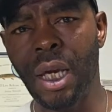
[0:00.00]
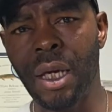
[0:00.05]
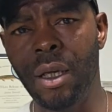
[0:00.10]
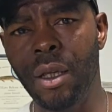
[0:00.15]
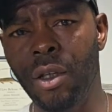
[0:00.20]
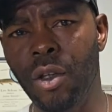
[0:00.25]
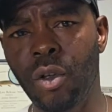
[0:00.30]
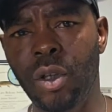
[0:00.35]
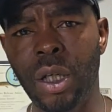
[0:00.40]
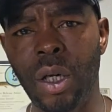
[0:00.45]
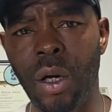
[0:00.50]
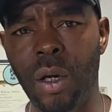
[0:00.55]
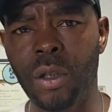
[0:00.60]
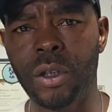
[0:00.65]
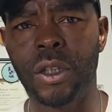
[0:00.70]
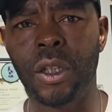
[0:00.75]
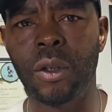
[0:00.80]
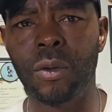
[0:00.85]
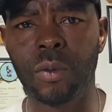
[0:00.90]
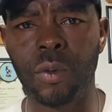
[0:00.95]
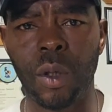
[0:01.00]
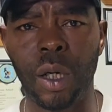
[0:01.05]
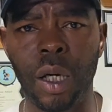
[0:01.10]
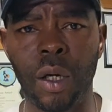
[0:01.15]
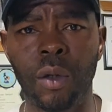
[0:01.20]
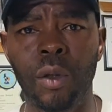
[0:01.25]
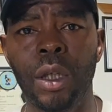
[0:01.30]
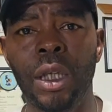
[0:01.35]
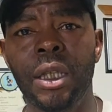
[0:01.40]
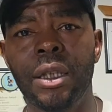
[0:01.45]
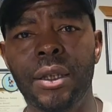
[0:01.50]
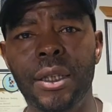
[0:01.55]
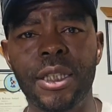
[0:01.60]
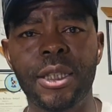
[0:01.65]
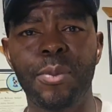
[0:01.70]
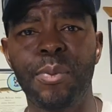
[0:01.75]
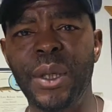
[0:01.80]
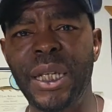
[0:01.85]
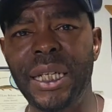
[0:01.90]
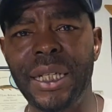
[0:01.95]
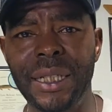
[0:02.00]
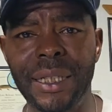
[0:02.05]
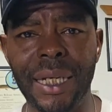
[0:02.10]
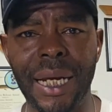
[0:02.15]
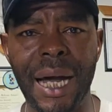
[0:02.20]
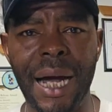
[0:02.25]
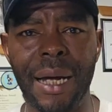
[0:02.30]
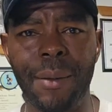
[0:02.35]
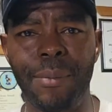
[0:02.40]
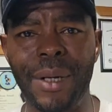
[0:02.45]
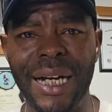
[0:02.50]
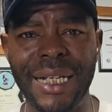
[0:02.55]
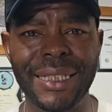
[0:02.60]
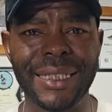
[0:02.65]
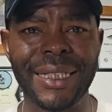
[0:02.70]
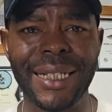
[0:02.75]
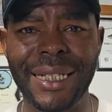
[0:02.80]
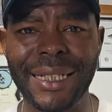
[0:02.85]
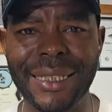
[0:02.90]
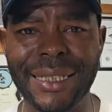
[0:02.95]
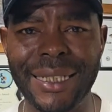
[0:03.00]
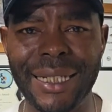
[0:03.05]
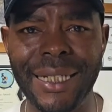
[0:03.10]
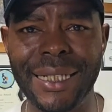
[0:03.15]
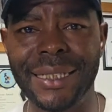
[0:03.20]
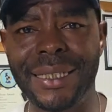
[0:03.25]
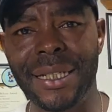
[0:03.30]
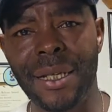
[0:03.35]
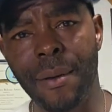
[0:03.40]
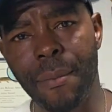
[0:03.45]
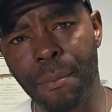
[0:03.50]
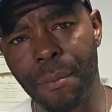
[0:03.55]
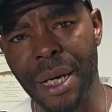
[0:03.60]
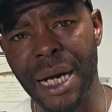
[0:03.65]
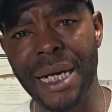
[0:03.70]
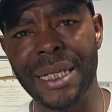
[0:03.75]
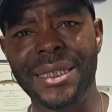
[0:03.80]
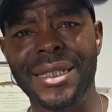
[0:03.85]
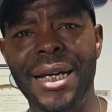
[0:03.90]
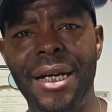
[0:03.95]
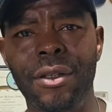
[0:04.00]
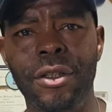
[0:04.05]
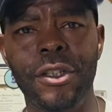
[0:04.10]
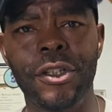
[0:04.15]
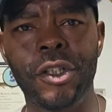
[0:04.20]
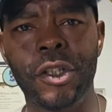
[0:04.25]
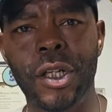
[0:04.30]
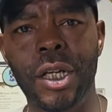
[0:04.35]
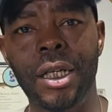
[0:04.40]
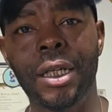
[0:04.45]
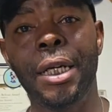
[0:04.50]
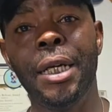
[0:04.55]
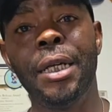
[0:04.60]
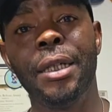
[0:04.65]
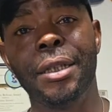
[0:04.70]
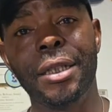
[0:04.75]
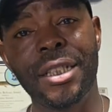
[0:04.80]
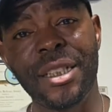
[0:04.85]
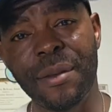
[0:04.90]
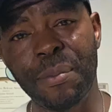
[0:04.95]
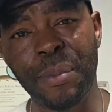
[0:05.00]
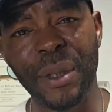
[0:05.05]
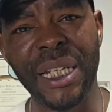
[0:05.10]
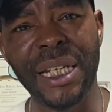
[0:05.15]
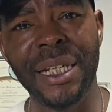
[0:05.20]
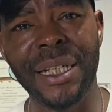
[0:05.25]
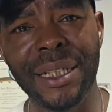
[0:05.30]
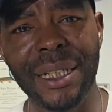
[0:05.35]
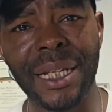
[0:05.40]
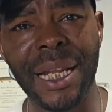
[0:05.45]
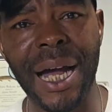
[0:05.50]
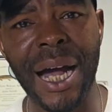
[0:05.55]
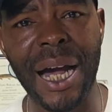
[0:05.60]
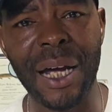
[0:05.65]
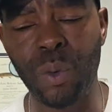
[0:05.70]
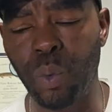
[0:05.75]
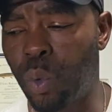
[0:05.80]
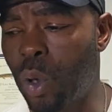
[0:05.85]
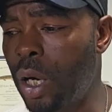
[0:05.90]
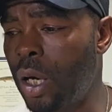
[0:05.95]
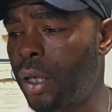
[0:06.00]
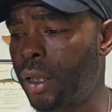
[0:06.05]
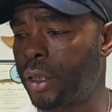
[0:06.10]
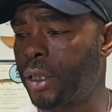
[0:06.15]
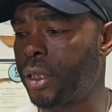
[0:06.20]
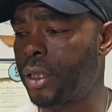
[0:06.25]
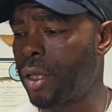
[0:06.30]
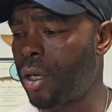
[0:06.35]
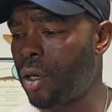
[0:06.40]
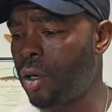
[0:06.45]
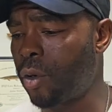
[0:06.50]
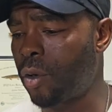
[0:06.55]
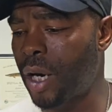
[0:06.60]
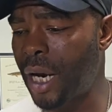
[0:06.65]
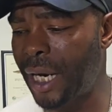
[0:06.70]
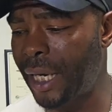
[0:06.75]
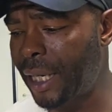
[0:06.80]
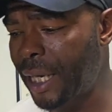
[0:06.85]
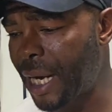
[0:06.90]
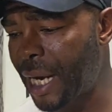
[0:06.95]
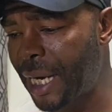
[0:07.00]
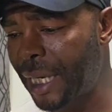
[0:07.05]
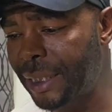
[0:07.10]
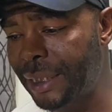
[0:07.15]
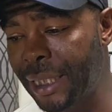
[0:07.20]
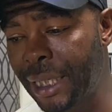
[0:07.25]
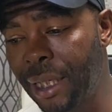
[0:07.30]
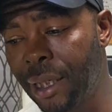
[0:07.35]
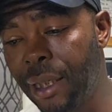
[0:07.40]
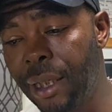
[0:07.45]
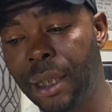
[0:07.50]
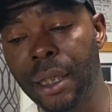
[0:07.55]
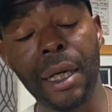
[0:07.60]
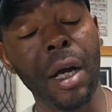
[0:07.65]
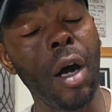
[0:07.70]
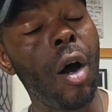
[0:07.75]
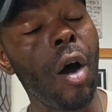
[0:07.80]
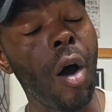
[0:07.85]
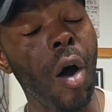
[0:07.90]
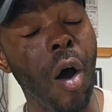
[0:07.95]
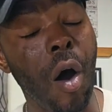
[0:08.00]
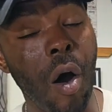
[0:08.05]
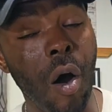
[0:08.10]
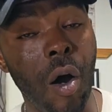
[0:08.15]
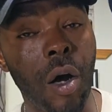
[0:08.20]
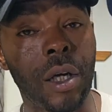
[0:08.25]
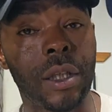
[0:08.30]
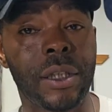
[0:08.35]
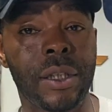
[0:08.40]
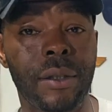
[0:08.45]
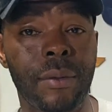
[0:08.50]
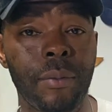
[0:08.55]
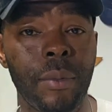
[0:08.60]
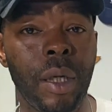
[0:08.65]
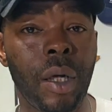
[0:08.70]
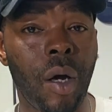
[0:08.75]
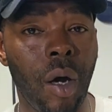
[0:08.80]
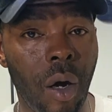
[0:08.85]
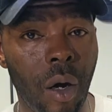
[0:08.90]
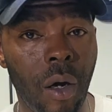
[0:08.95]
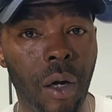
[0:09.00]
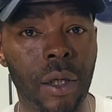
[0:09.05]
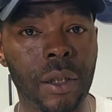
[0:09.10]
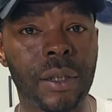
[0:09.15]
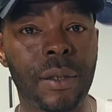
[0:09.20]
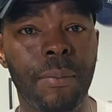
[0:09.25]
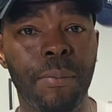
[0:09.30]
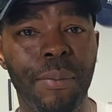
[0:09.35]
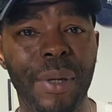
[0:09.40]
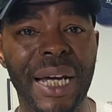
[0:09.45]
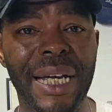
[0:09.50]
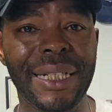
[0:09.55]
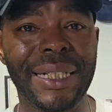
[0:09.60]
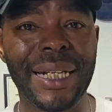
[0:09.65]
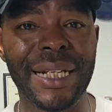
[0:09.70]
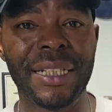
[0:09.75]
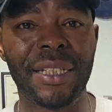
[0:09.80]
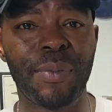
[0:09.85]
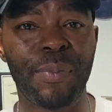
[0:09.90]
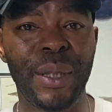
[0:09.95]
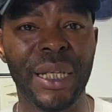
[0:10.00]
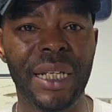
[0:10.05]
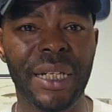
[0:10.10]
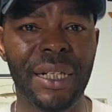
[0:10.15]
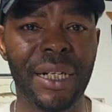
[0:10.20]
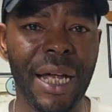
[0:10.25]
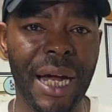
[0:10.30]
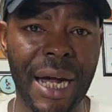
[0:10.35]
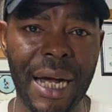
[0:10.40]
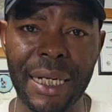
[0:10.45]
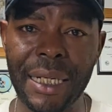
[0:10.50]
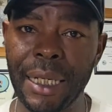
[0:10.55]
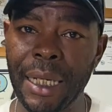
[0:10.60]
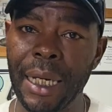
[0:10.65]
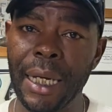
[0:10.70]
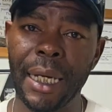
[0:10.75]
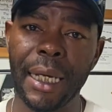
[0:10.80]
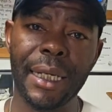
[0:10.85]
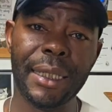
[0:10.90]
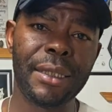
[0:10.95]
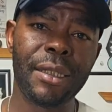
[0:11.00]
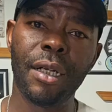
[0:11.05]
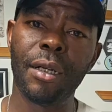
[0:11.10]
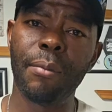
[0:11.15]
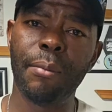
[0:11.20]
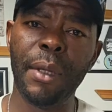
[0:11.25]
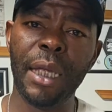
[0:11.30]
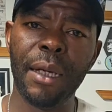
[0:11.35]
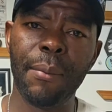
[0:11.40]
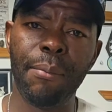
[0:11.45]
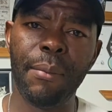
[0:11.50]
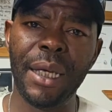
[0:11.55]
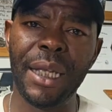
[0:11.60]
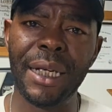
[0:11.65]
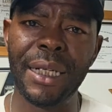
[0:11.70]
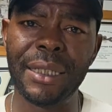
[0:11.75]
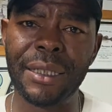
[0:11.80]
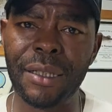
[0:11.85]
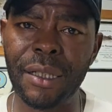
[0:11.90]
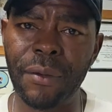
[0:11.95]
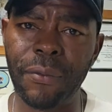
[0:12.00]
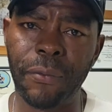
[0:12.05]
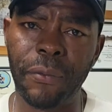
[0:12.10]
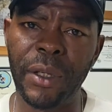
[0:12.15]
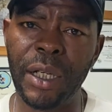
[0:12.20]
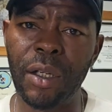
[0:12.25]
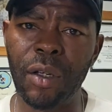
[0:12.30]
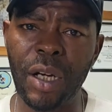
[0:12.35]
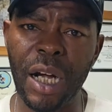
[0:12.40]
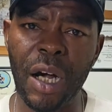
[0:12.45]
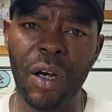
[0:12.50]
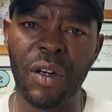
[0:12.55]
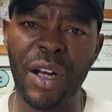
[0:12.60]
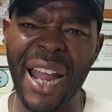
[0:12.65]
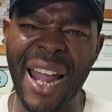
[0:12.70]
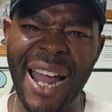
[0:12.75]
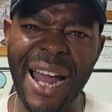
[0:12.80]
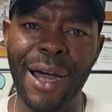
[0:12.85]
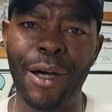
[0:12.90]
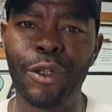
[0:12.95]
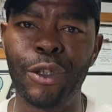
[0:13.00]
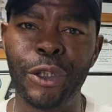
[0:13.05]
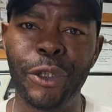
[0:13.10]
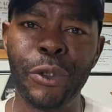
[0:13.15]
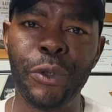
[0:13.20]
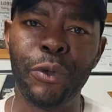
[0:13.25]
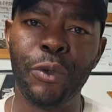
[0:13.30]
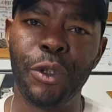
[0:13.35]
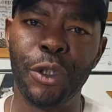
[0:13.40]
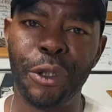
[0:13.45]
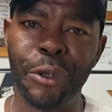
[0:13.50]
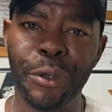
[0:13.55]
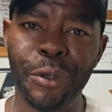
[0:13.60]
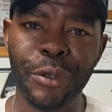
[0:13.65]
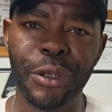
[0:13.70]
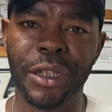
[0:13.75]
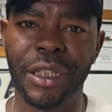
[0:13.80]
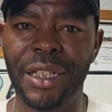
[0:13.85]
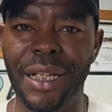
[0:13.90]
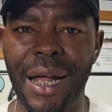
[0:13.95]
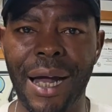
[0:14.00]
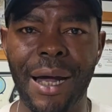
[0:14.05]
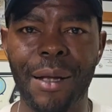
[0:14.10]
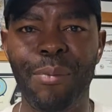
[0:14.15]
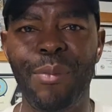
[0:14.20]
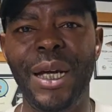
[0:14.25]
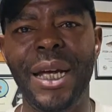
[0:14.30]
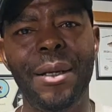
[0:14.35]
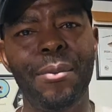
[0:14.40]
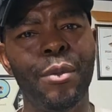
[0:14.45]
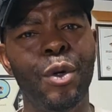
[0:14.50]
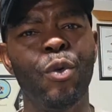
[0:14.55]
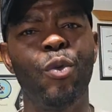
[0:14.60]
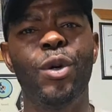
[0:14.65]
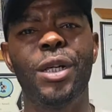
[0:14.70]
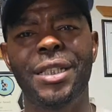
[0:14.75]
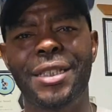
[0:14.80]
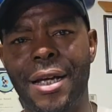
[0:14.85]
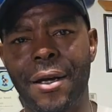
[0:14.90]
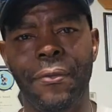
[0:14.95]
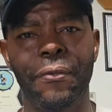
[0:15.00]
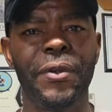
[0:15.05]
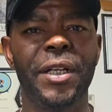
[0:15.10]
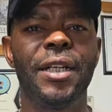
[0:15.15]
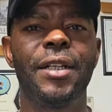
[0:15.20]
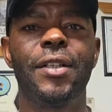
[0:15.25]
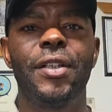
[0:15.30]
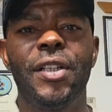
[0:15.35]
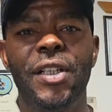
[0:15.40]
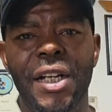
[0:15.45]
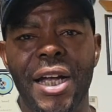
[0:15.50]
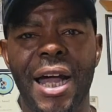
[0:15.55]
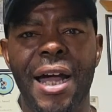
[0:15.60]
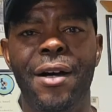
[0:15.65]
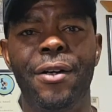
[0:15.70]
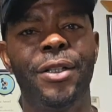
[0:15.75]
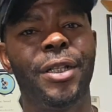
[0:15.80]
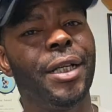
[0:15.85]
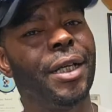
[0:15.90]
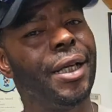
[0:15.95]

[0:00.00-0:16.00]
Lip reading: you can also throw the Speed Glide by 6 cents. Mine's out in the truck. The Speed Glide works. All right, guys. Awesome, awesome bait, that Speed Glide. It took me a minute to figure out how to use a glide bait, but once I figured it out,